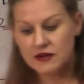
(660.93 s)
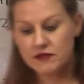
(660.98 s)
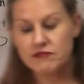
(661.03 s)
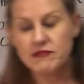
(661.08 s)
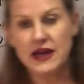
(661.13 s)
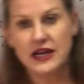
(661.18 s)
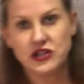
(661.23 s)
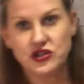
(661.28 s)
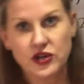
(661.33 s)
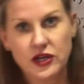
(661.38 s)

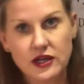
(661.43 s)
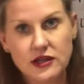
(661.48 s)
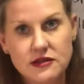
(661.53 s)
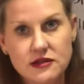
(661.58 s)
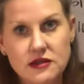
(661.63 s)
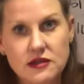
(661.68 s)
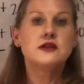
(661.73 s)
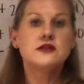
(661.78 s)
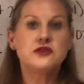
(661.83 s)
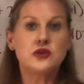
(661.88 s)

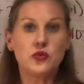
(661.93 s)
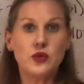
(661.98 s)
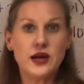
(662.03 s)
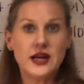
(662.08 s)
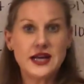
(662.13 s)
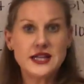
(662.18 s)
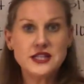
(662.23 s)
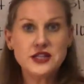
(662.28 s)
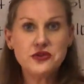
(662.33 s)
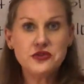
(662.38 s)
matrix. So when
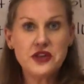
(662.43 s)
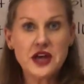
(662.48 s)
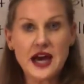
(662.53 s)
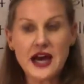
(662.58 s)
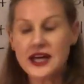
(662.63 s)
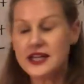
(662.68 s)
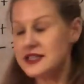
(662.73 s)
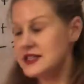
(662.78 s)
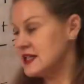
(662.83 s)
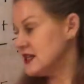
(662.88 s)
I do
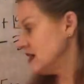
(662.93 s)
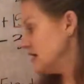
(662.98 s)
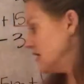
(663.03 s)
that,